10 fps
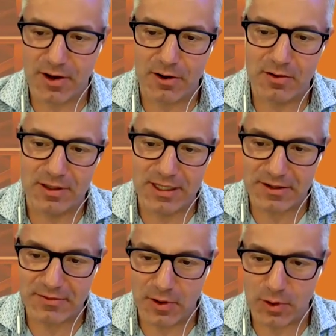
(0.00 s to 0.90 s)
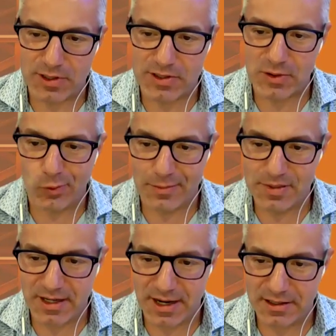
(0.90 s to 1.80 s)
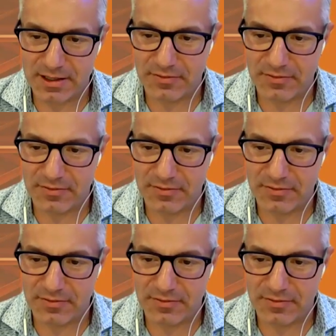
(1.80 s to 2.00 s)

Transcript: on our Lean Focus website.